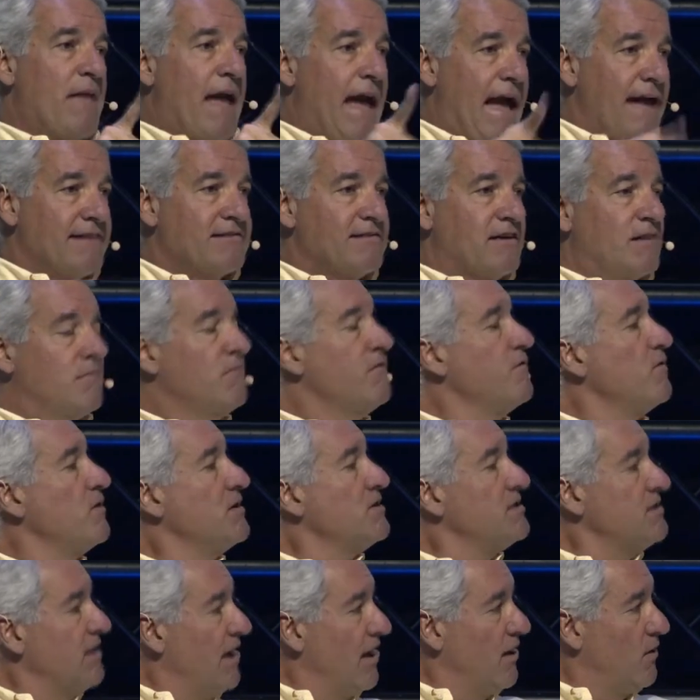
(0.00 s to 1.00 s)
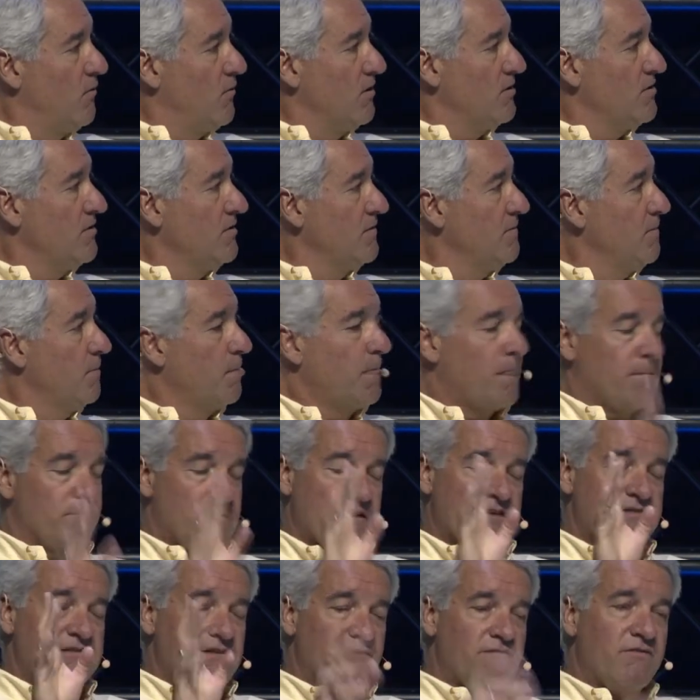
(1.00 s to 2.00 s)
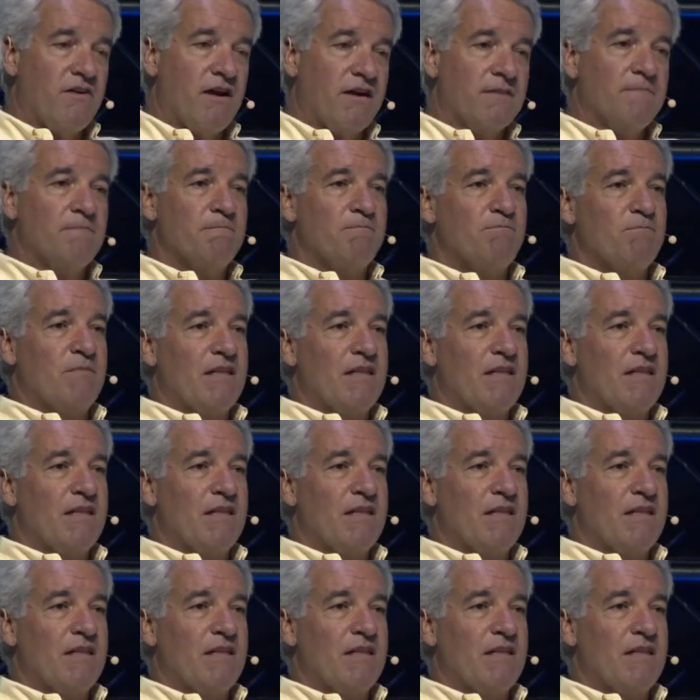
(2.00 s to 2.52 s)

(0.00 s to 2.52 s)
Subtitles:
ask him for a sandwich. And they said, fine.